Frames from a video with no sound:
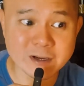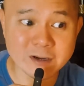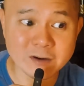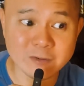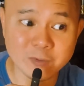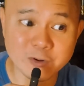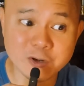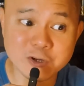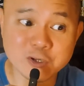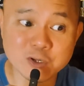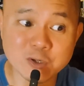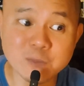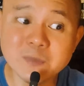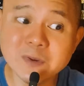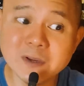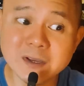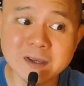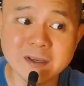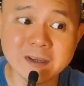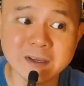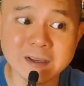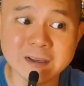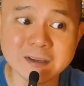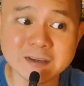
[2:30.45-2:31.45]
which to
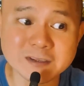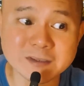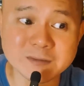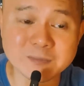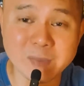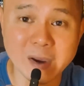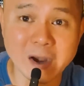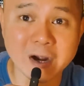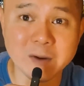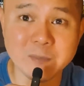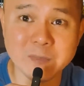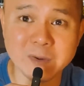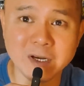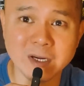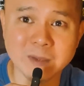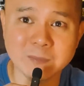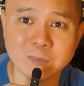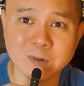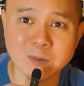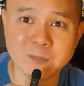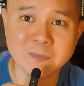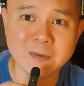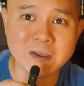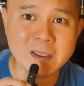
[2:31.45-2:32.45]
me is bare
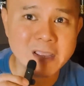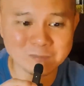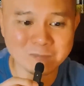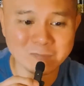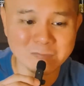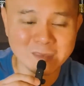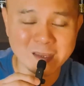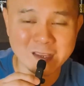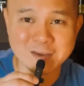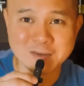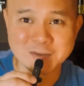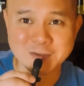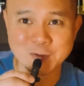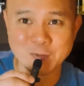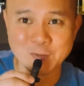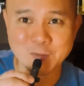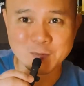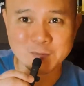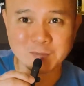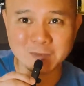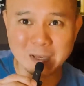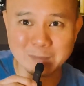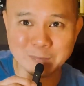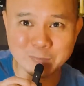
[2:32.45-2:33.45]
minimum. So,
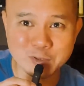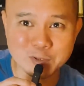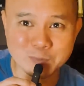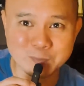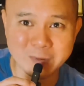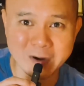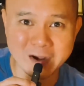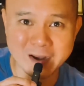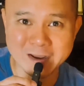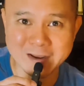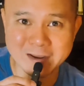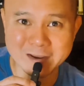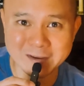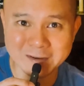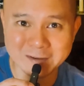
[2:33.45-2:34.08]
time to spray.